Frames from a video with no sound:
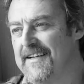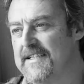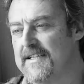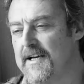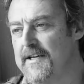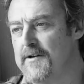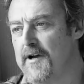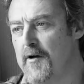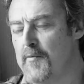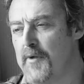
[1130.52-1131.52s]
It's like you
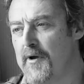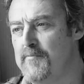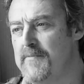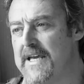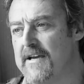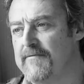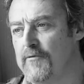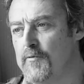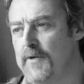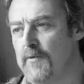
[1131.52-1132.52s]
can't buy me a
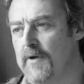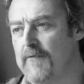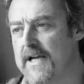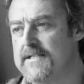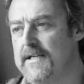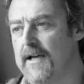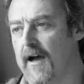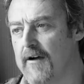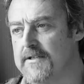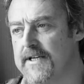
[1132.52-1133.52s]
Formula One racing
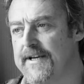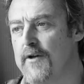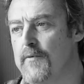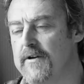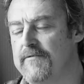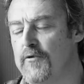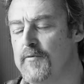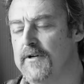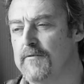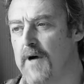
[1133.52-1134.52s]
car and say, go win a
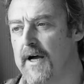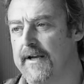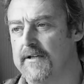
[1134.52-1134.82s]
Formula One.